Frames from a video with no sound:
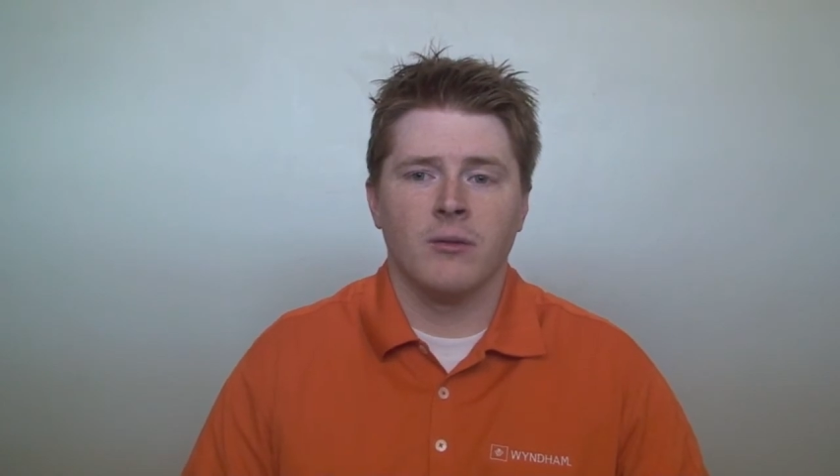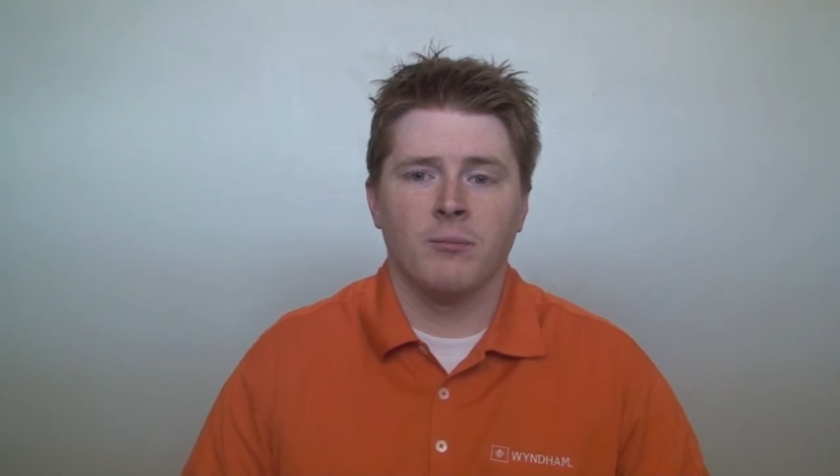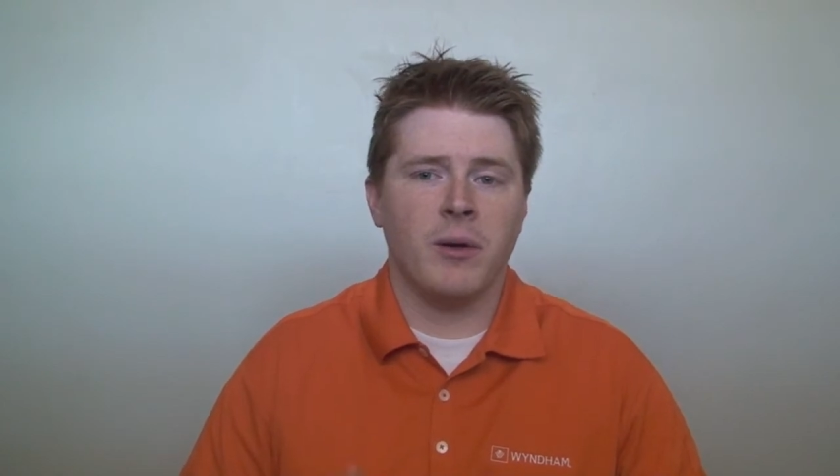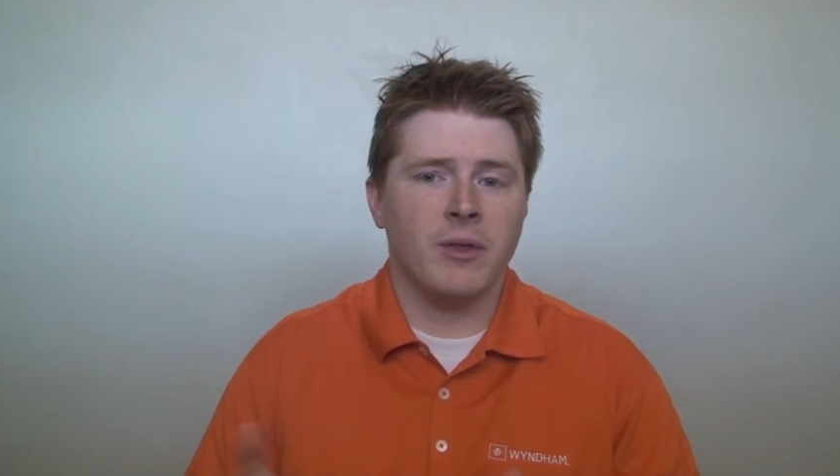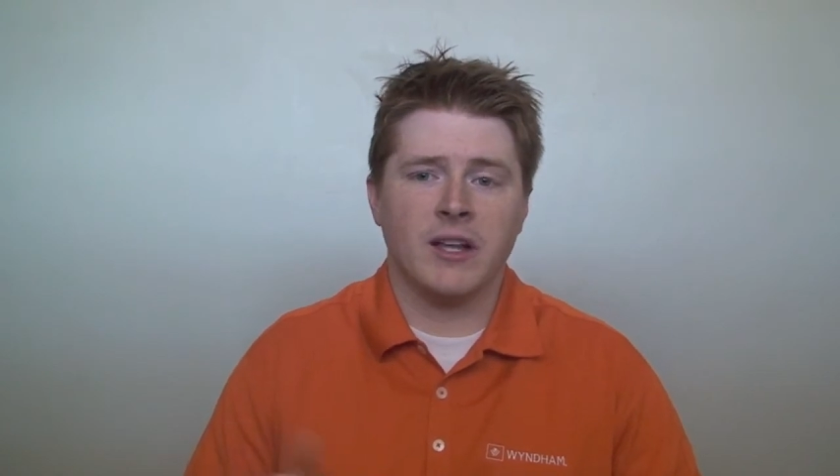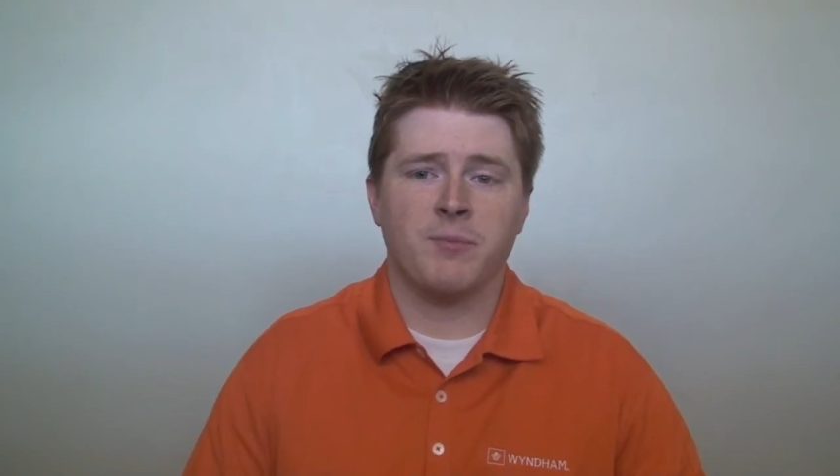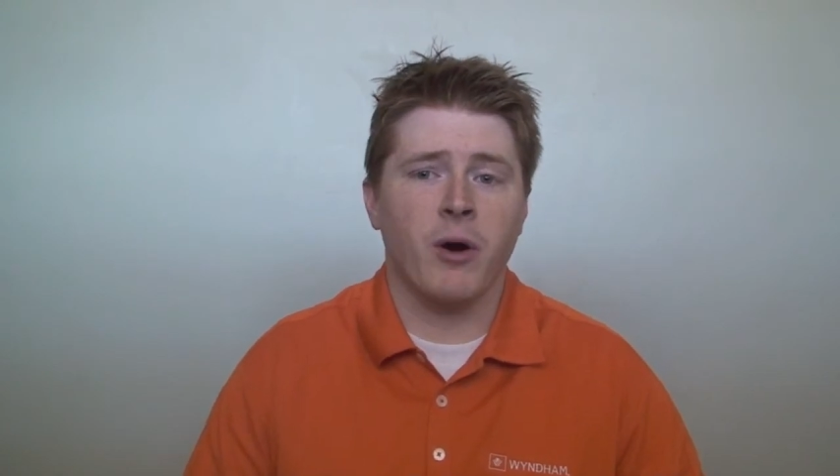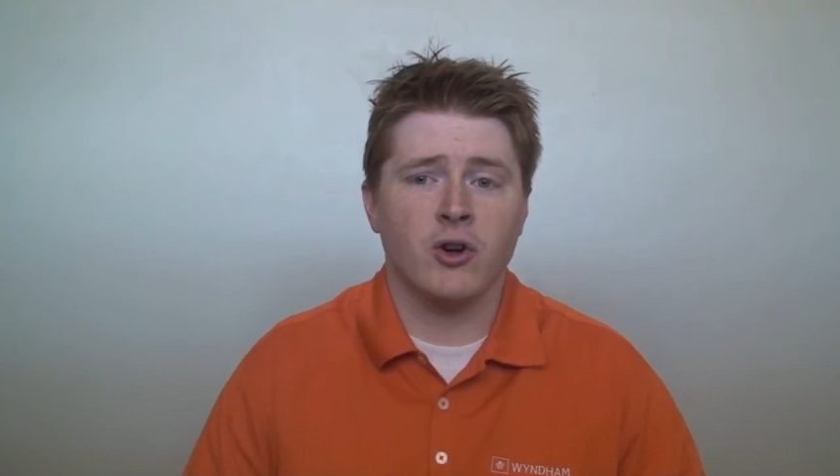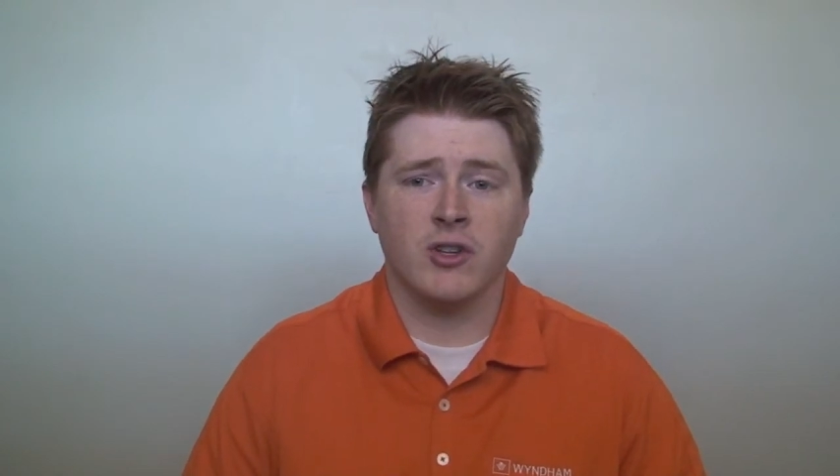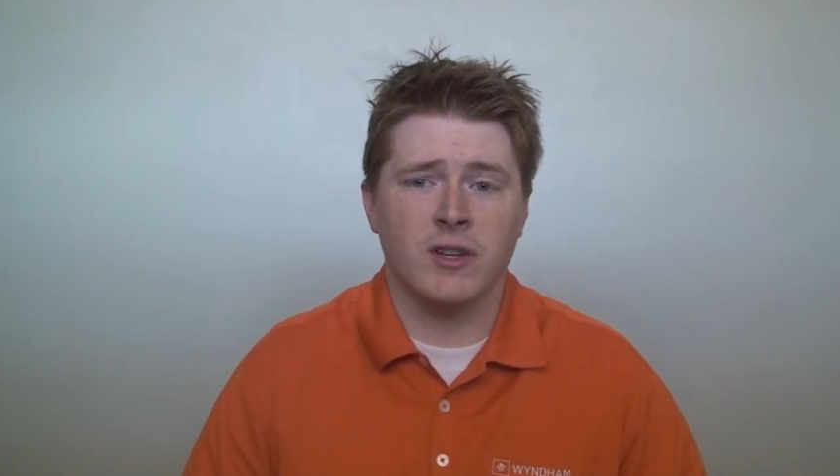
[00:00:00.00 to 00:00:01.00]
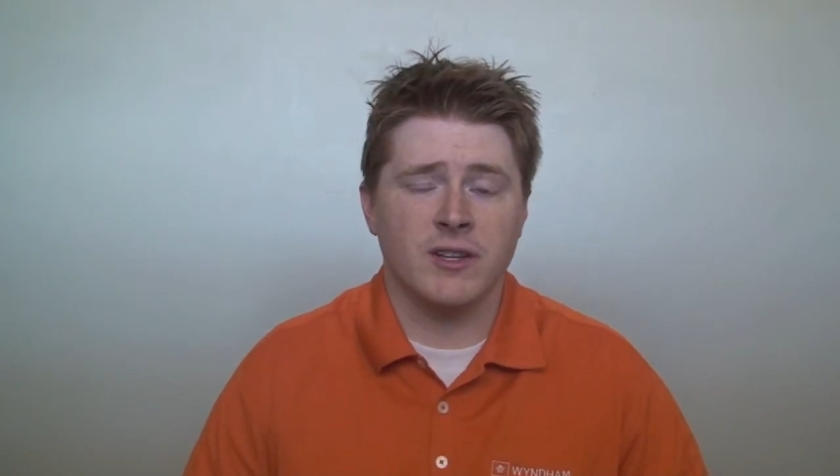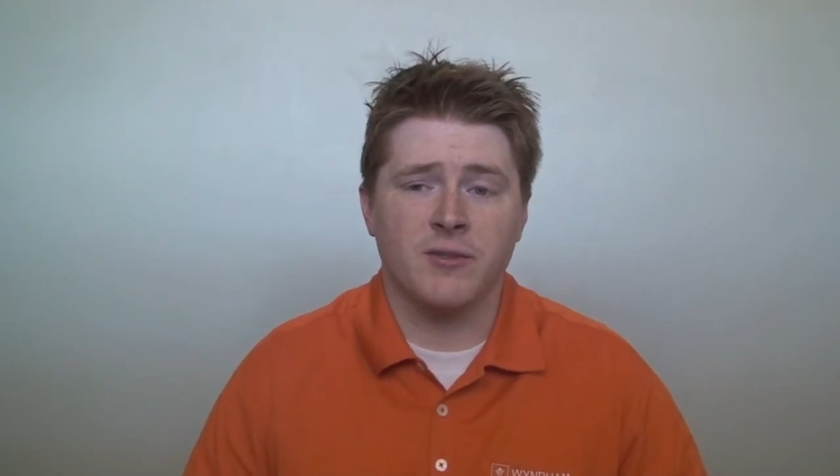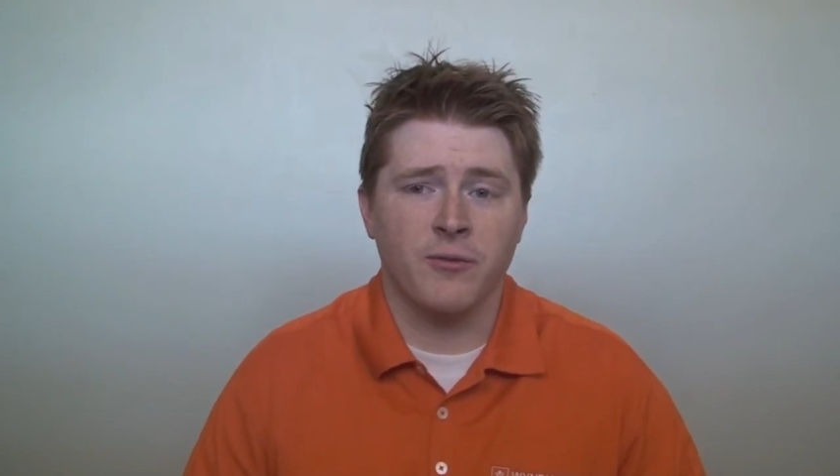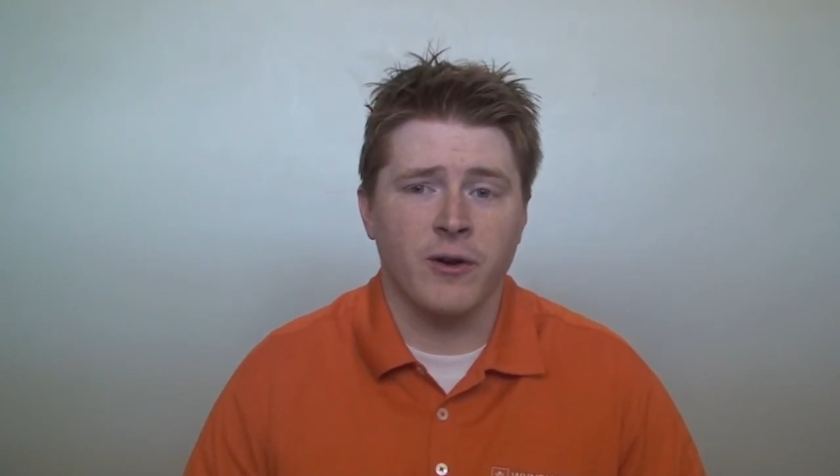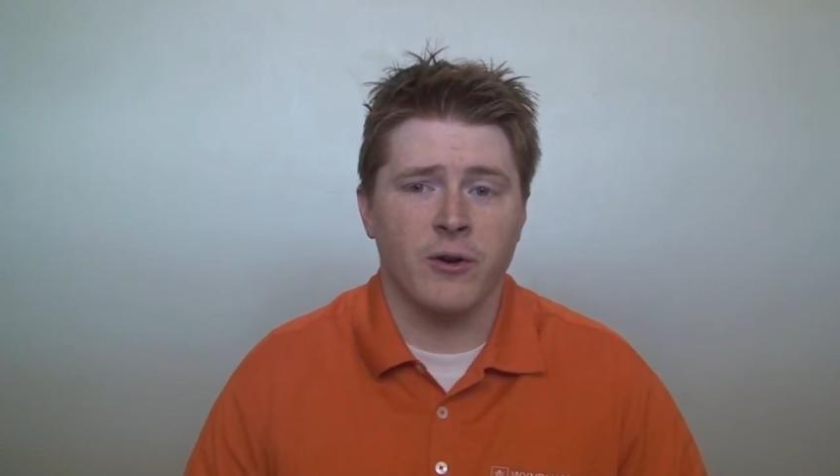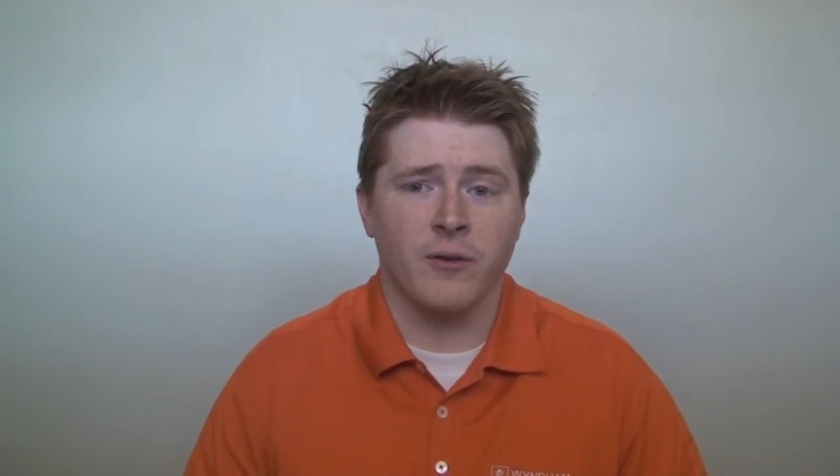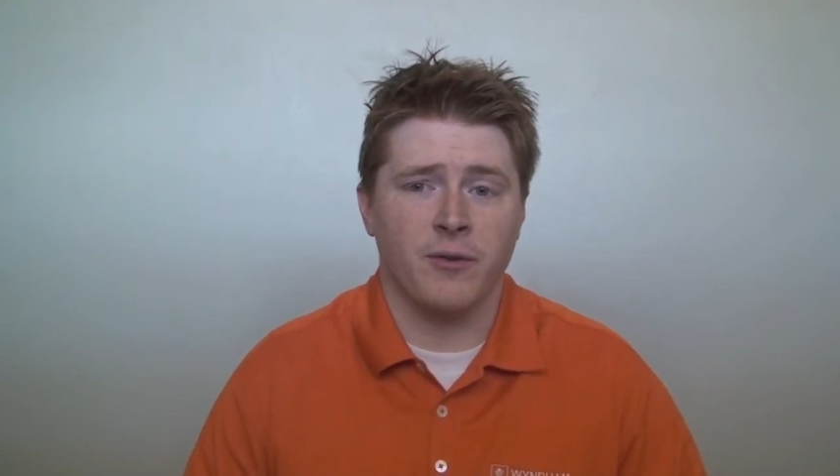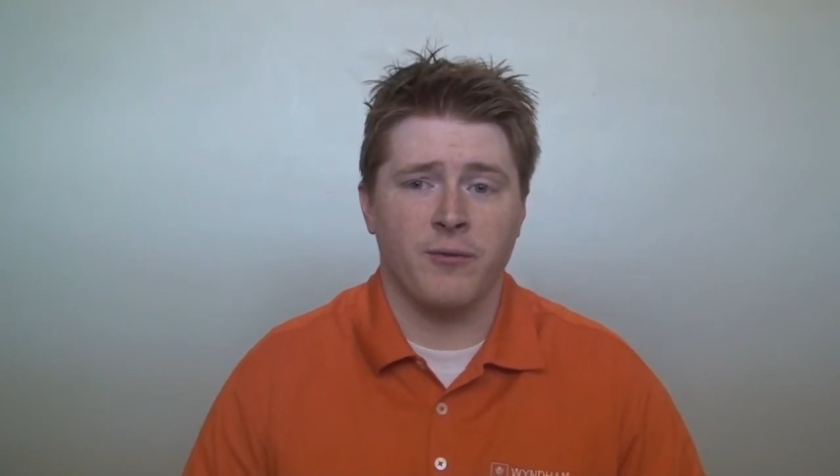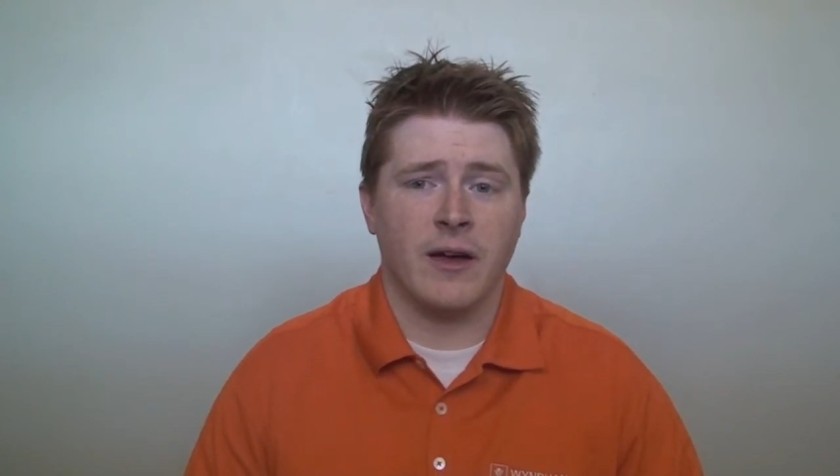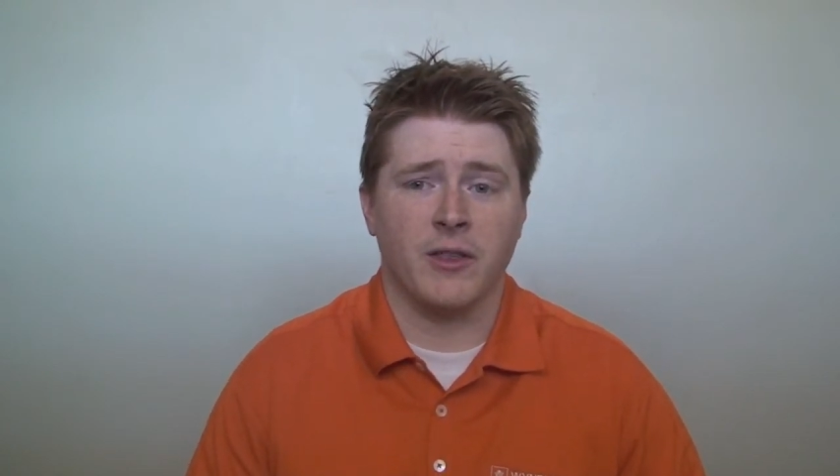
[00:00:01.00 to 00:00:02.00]
maybe that's partially this fear of
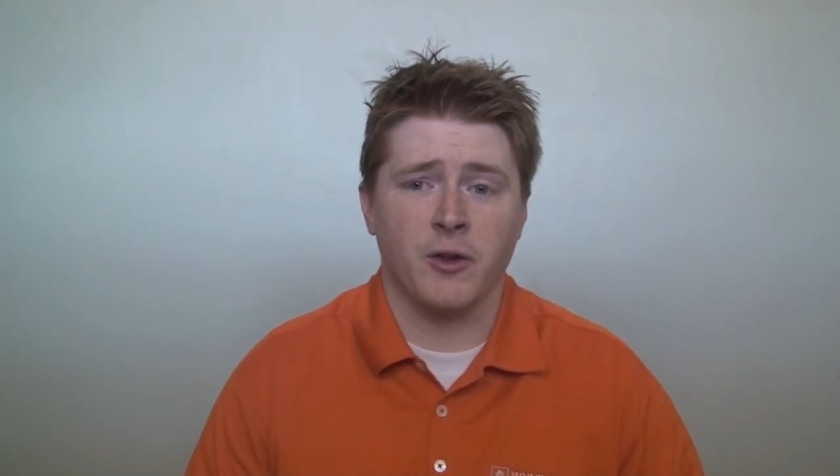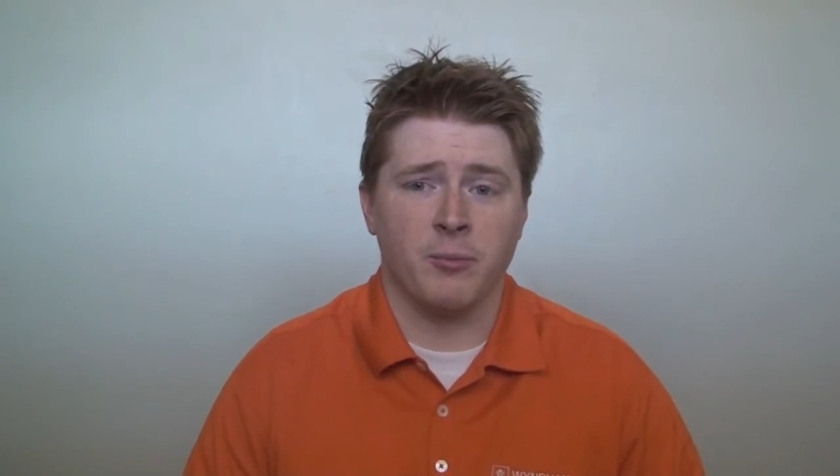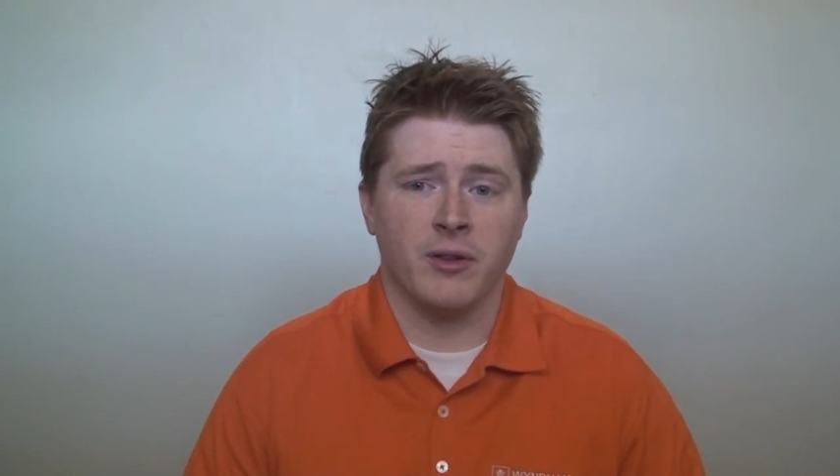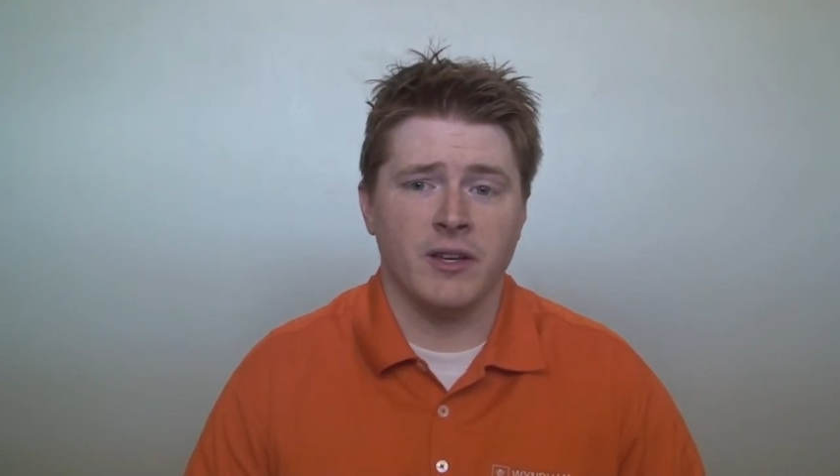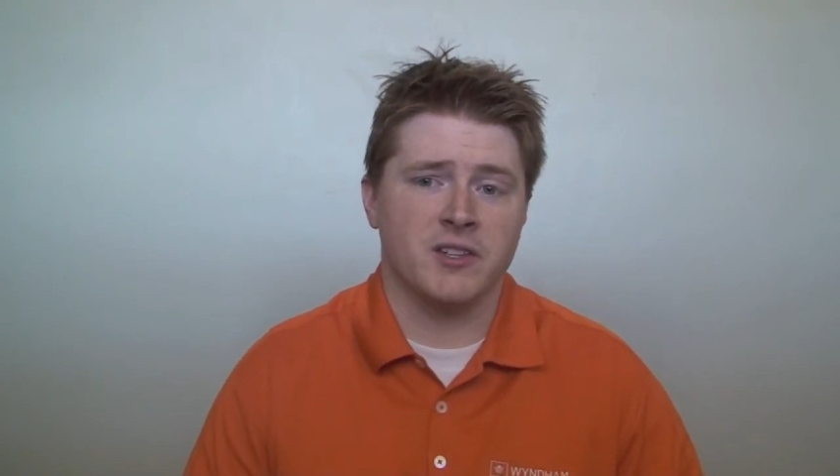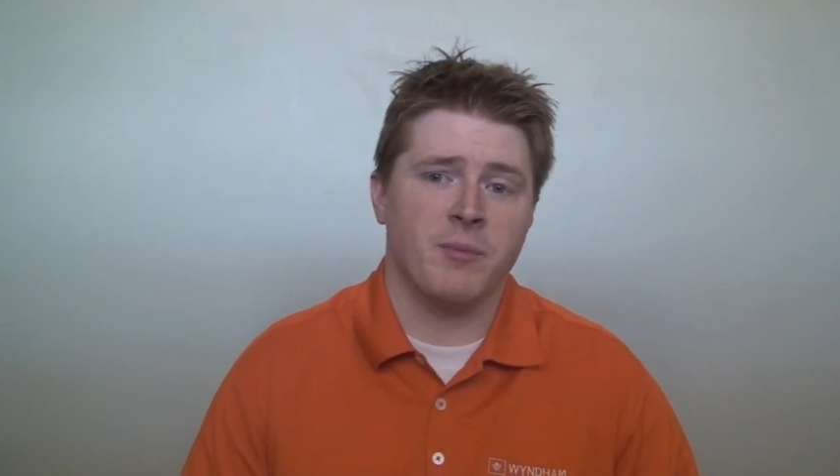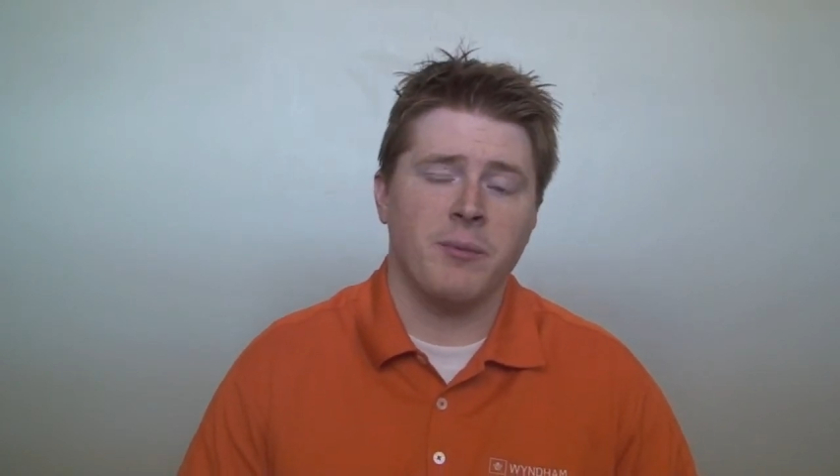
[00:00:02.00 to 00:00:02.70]
the fact that they're police.